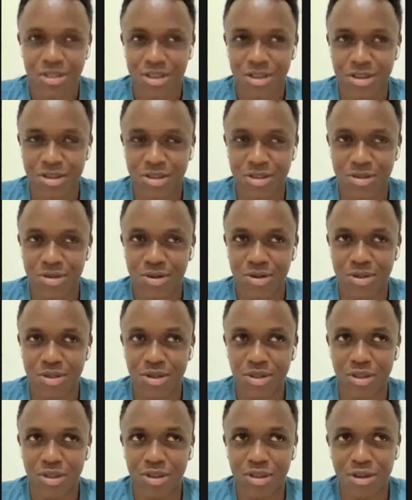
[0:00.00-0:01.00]
This is the only
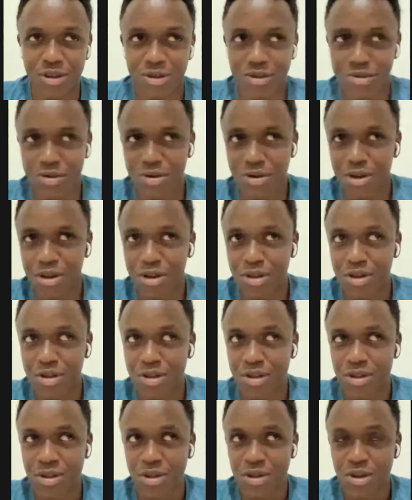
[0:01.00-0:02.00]
thing they test on, and
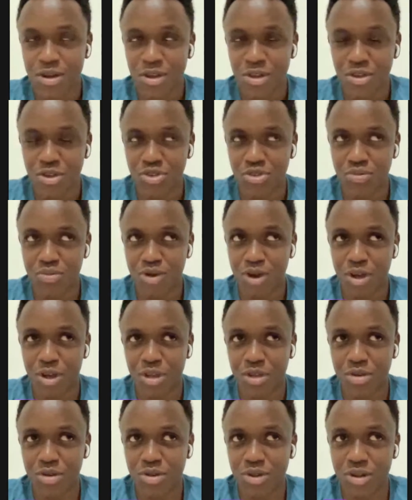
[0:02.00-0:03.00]
you should
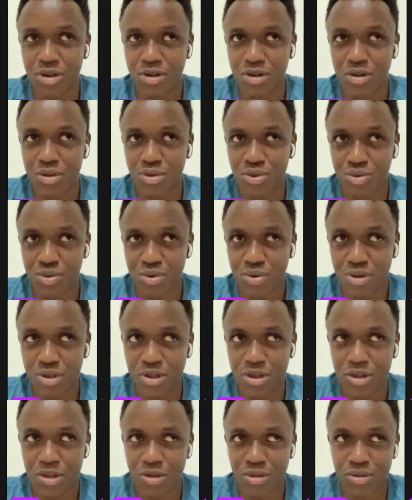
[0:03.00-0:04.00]
make it your daily
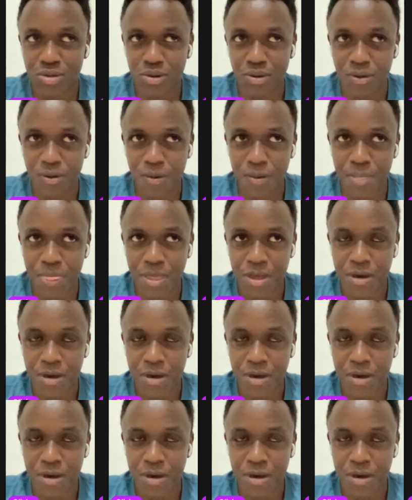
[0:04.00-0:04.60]
routine to